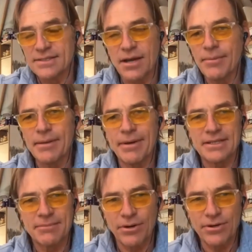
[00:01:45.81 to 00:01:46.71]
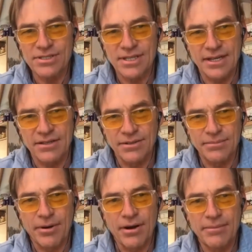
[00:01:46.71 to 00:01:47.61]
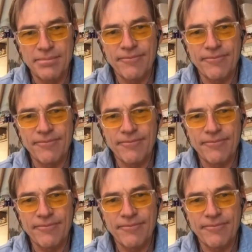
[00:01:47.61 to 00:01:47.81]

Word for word: tell me about the motorcycle part